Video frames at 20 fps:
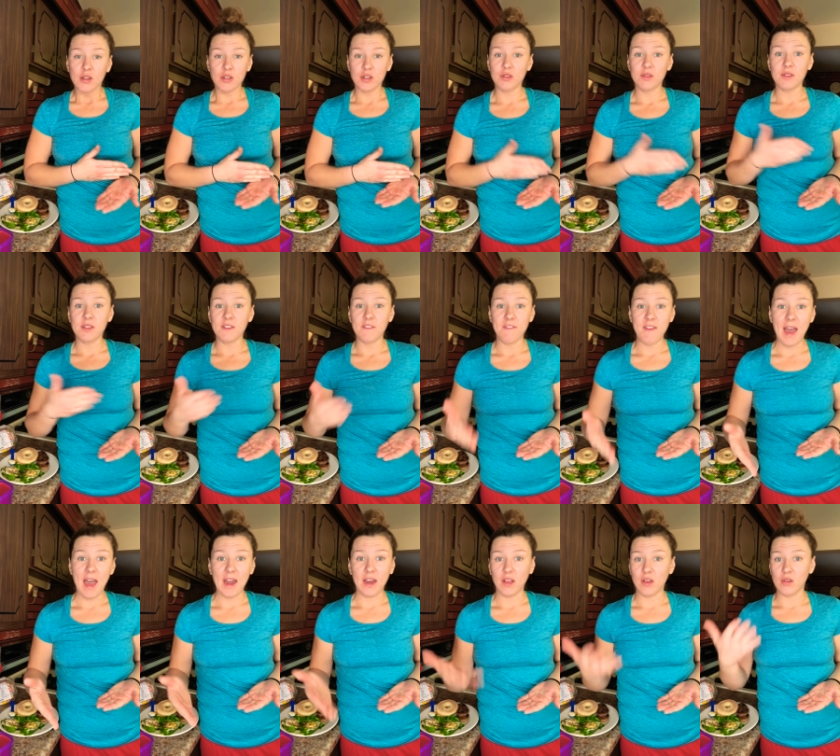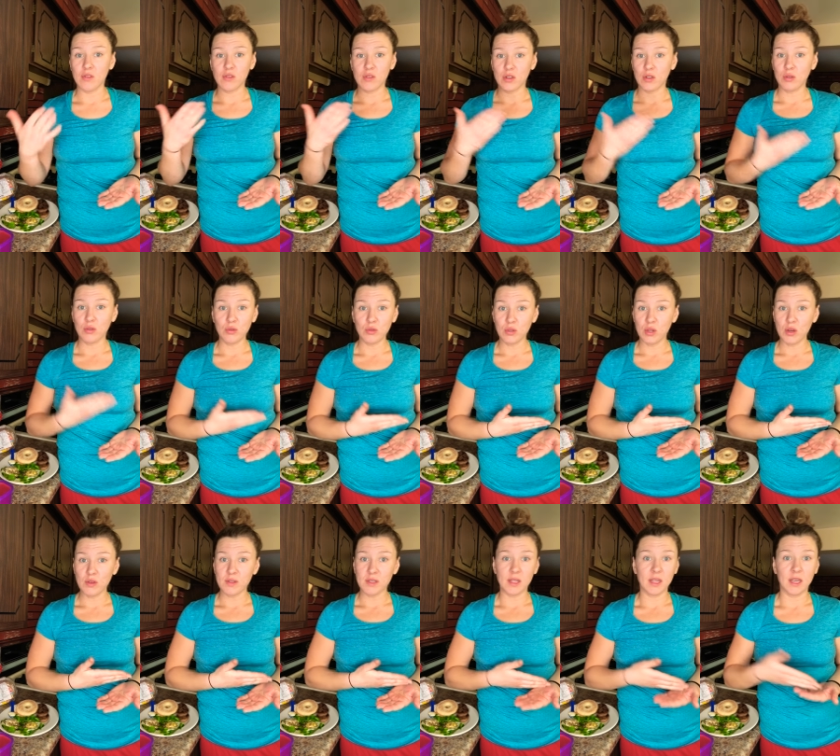turns to fat. It goes to
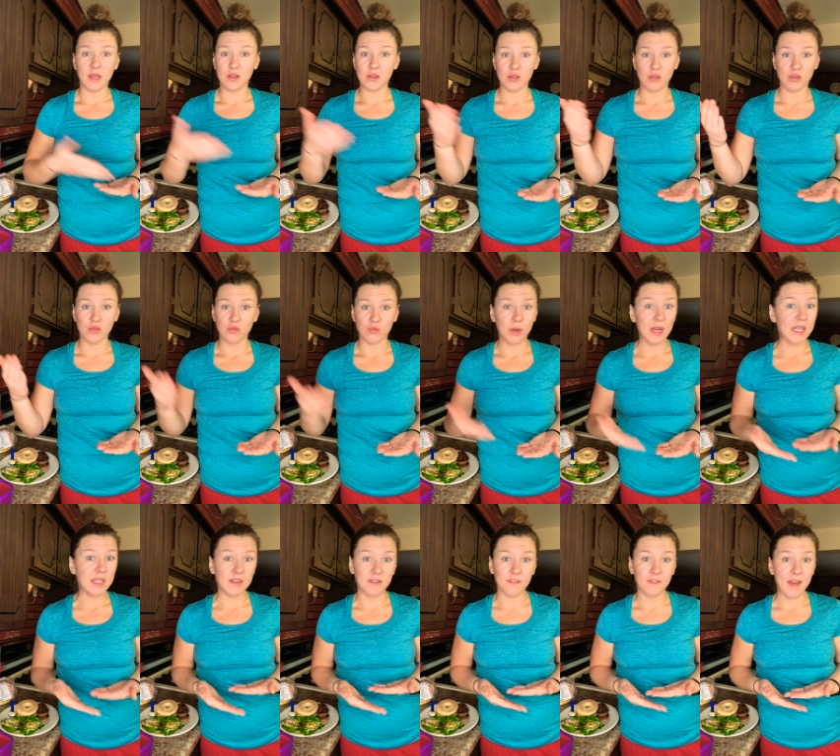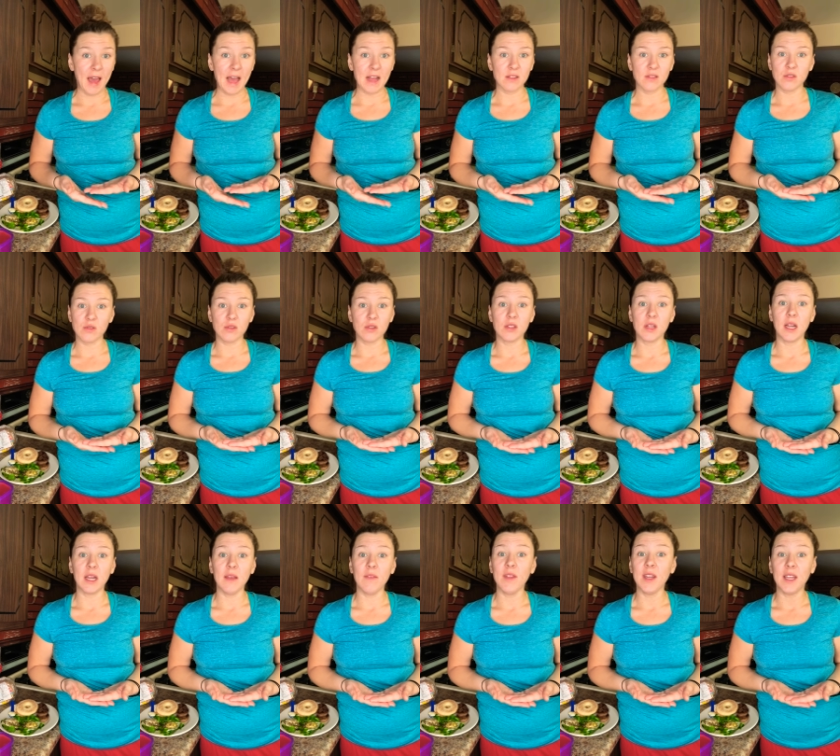glucose and then it turns right to fat. So it's
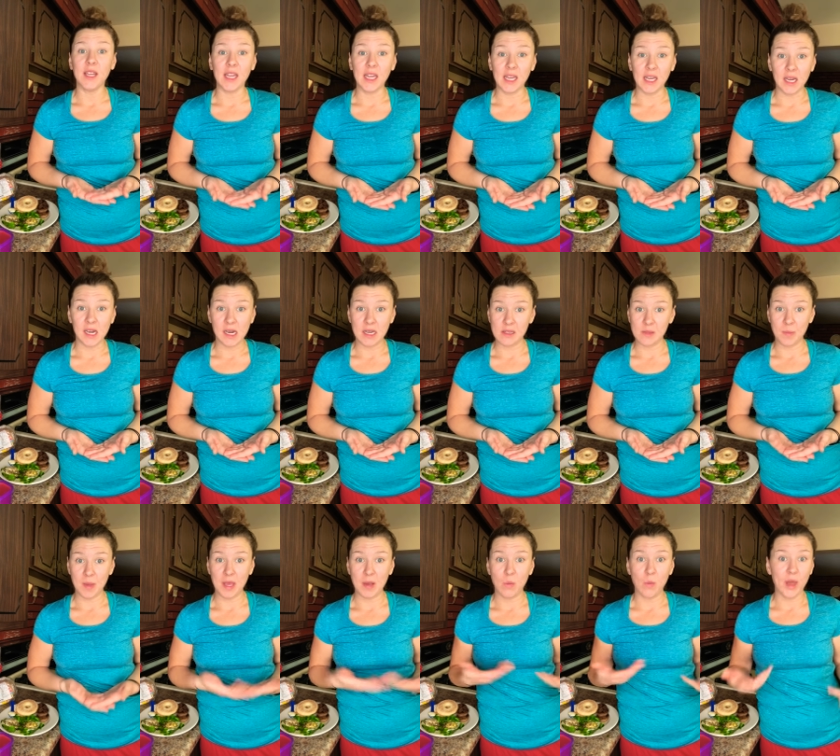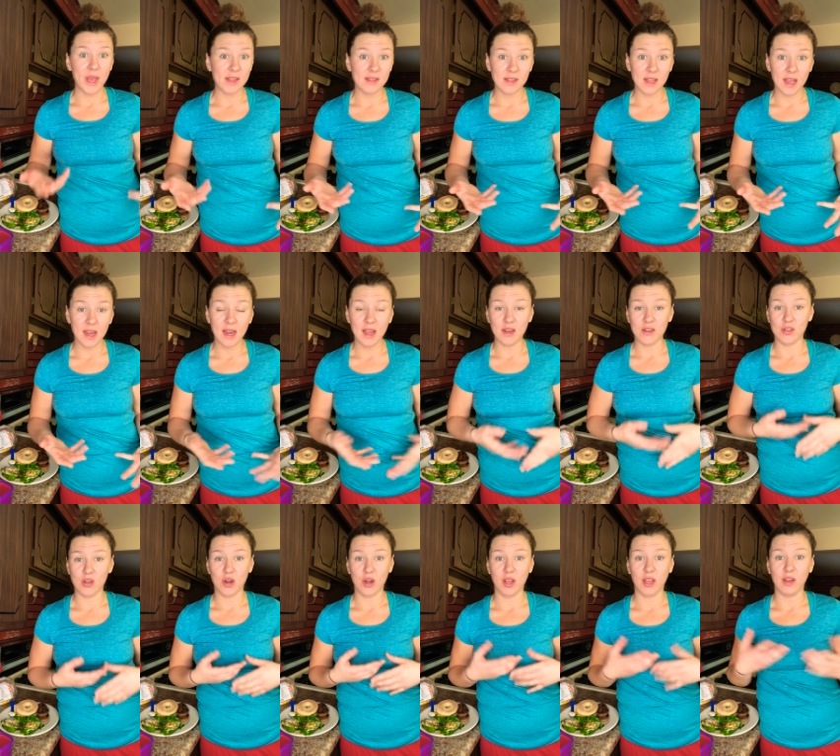not even needed and it's being wasted and
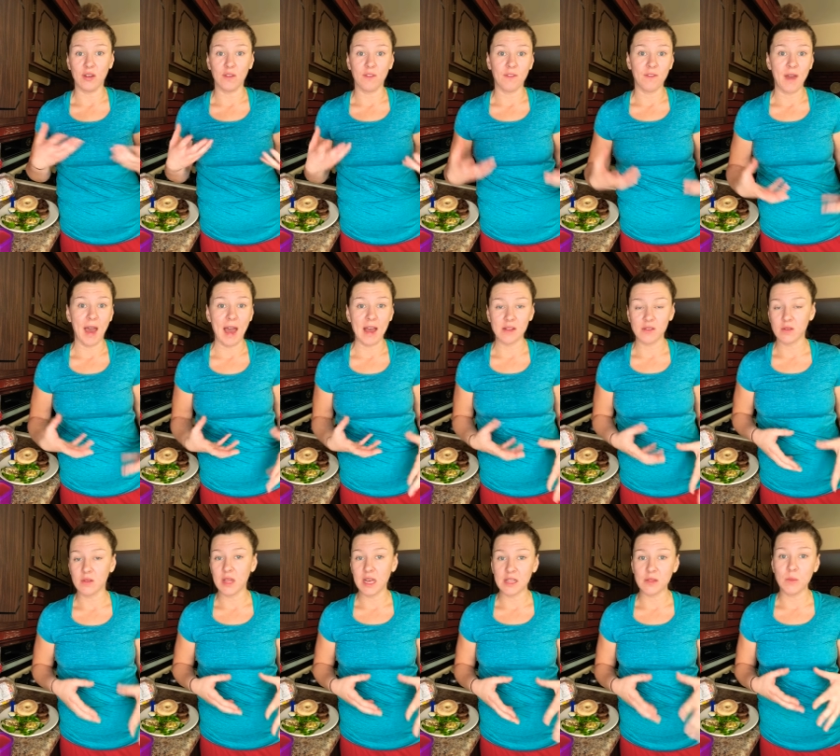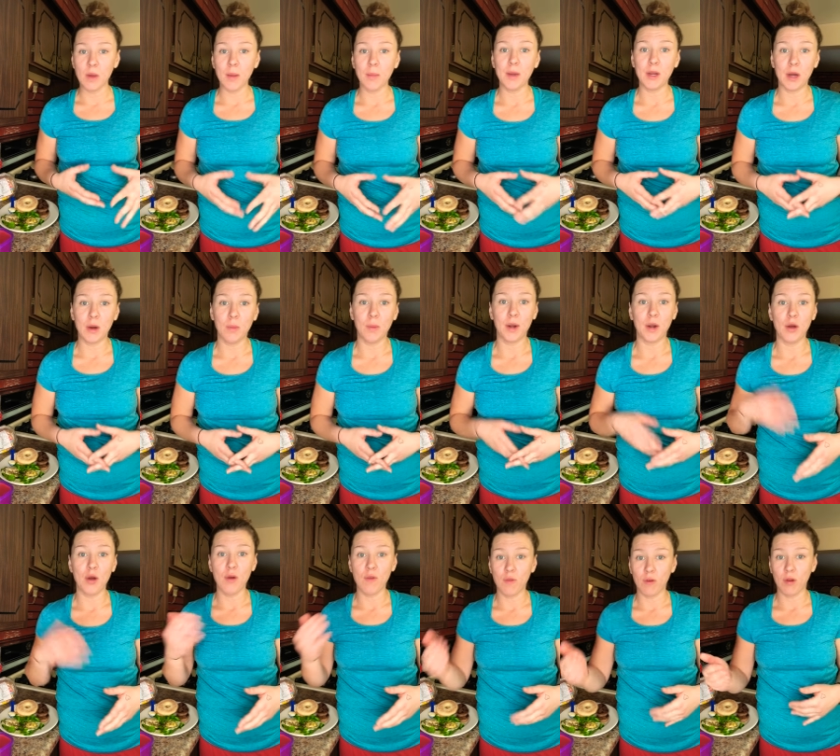turning into fat. So that's why we don't want
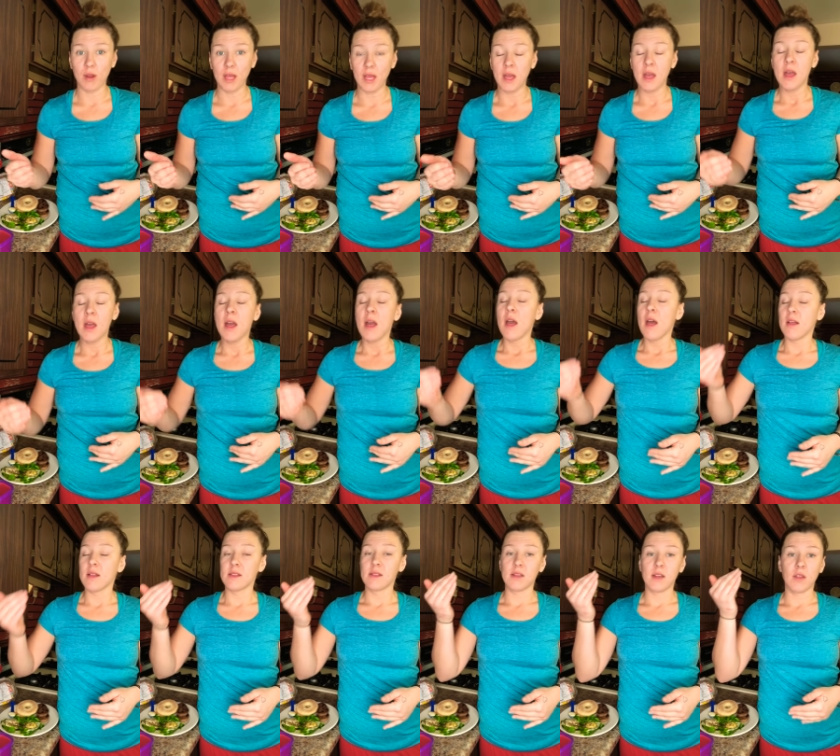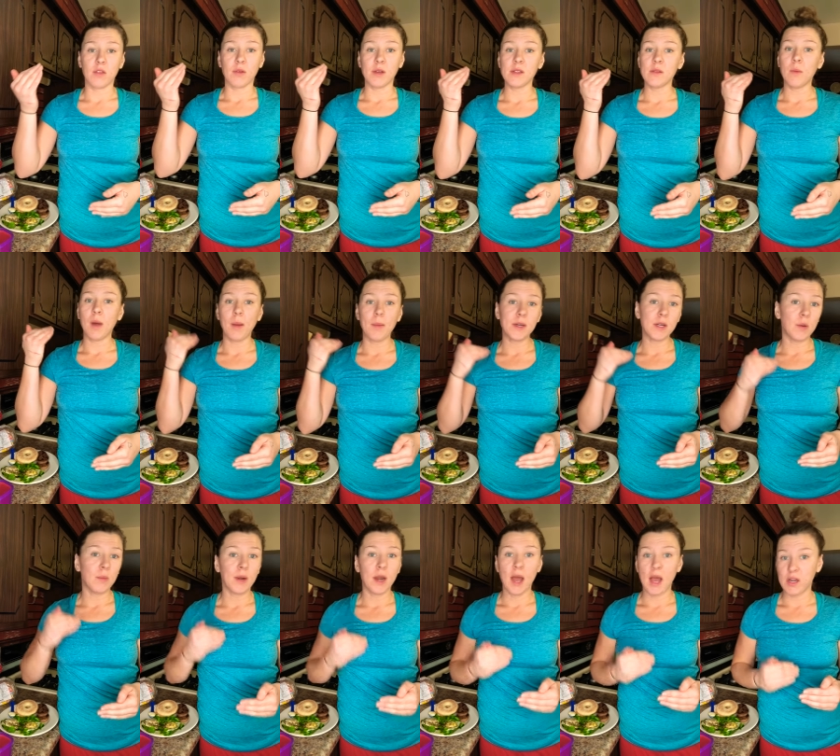to overeat. That's another reason why we
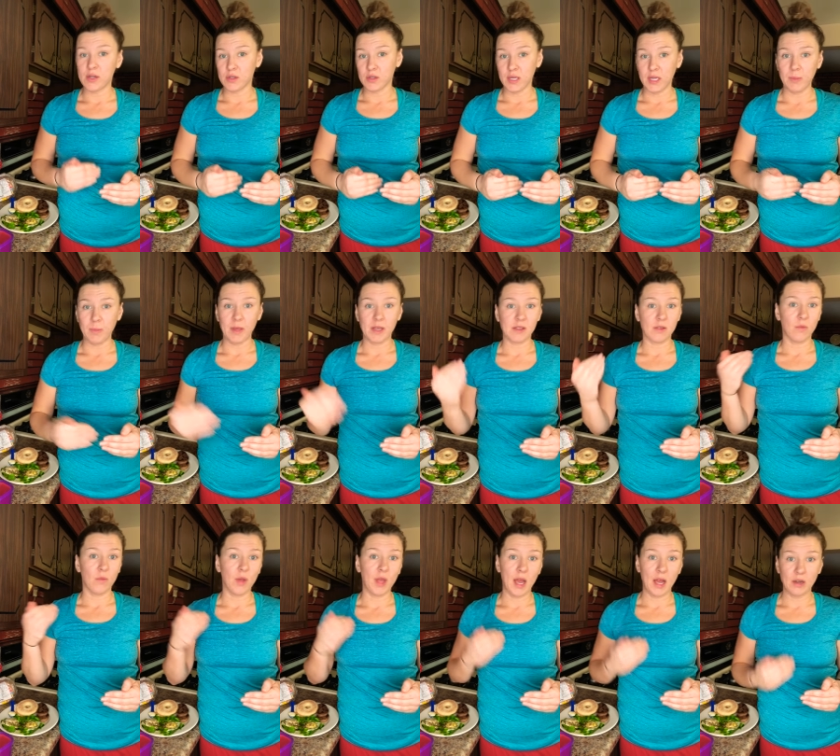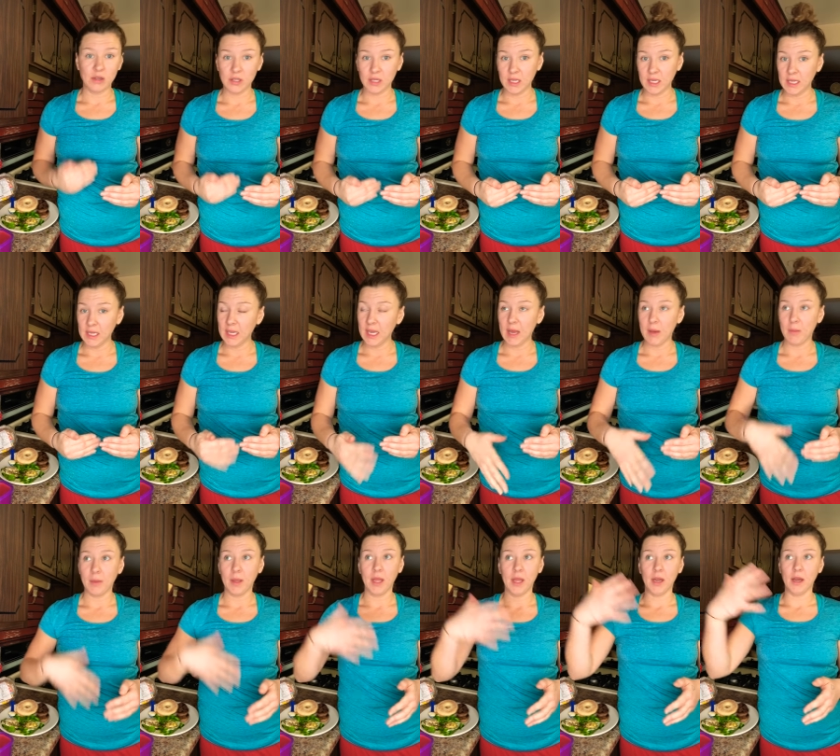don't want to undereat because if we undereat
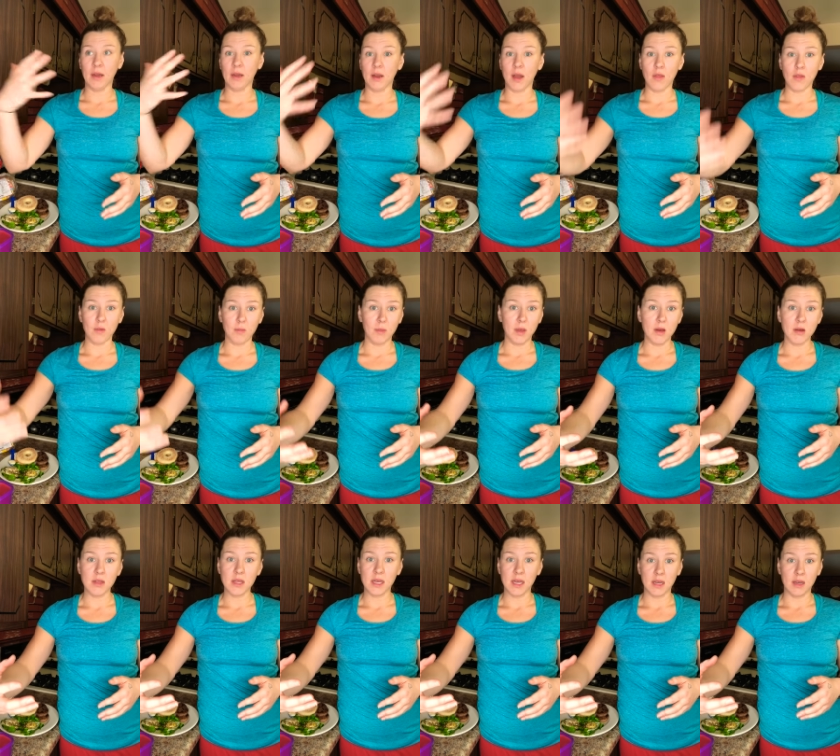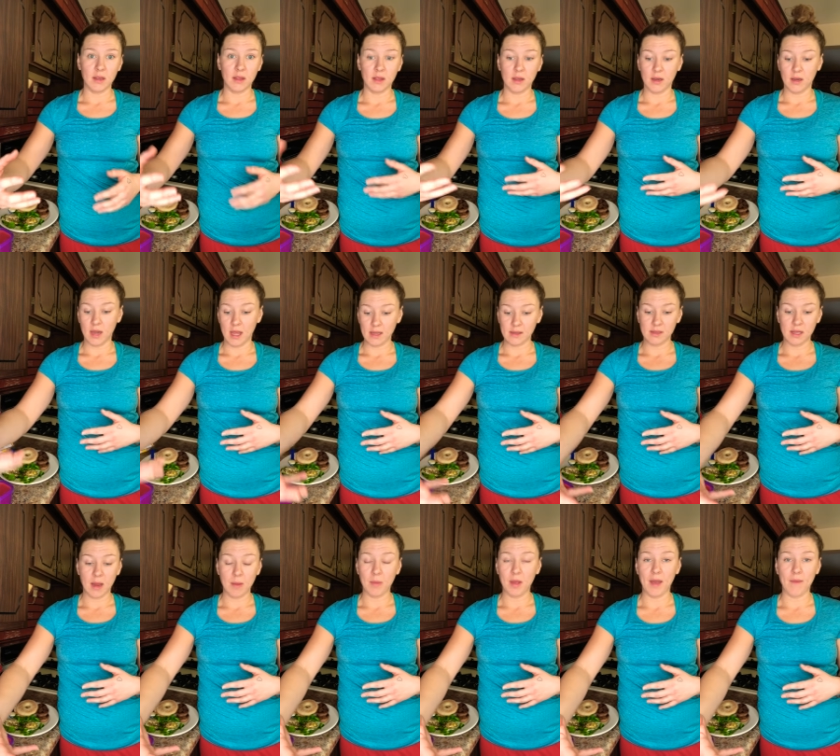and we eat another meal, then the next
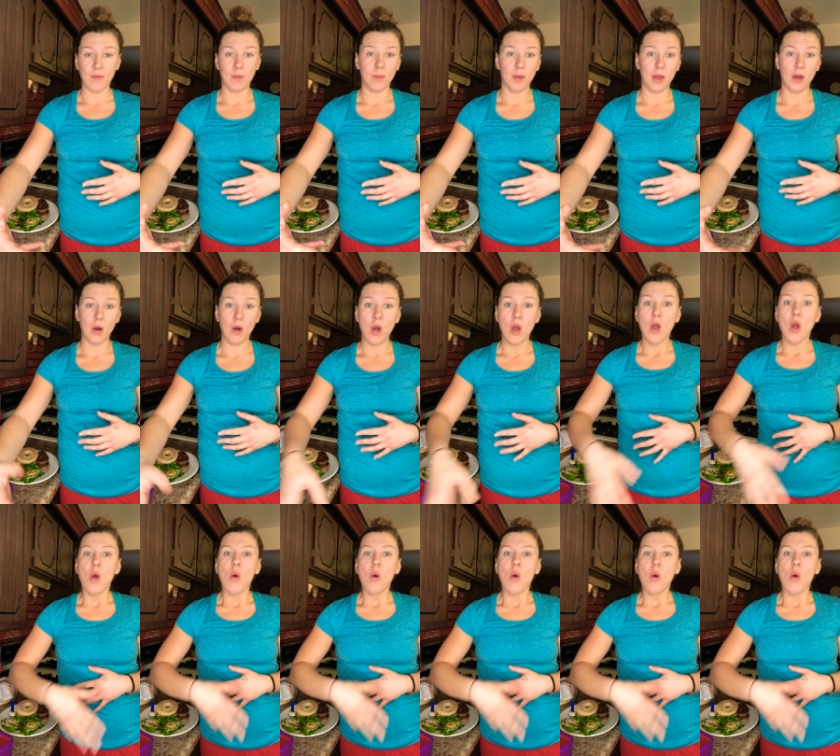time we have a meal,